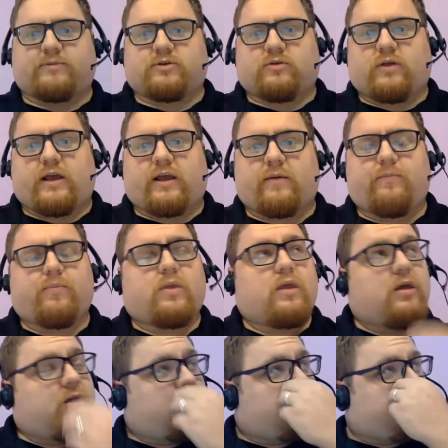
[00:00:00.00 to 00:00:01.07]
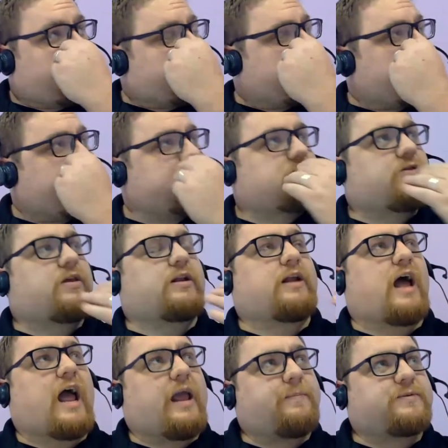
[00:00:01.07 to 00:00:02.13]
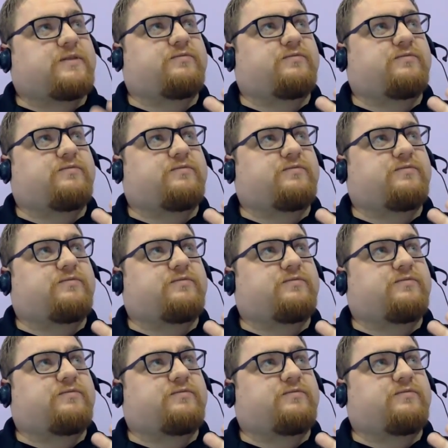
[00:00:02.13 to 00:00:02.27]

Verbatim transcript: So, like, the, these are the types